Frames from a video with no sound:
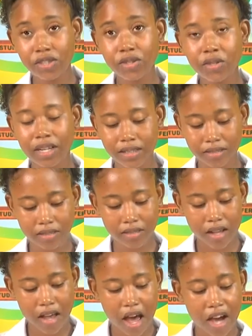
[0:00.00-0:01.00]
students
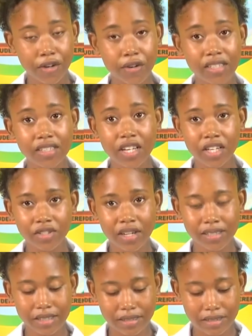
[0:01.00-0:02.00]
a greater
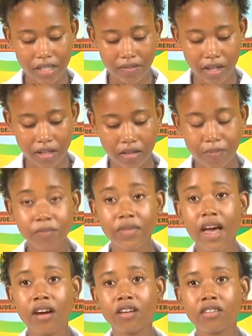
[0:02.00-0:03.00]
interest in civic,
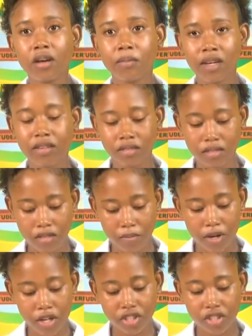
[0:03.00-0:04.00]
economic,
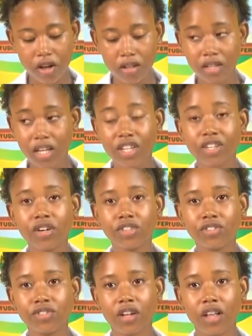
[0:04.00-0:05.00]
commercial,
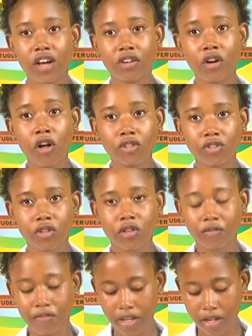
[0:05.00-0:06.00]
industrial, and cultural
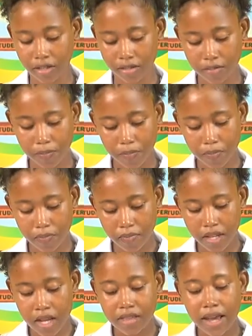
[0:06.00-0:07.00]
affairs.
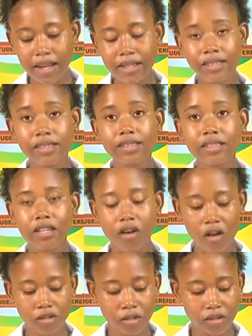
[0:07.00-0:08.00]
The NSSC
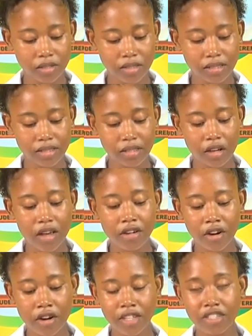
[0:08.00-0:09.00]
also seeks to
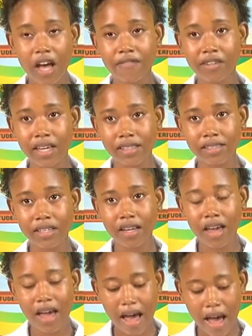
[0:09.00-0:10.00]
encourage advocacy
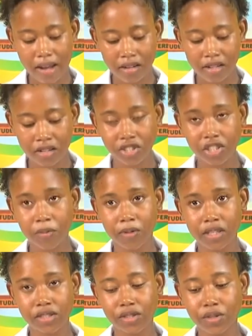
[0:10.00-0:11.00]
and leadership
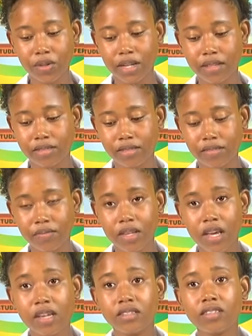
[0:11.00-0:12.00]
within students.
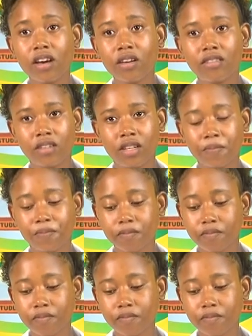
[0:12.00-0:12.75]
Secondly,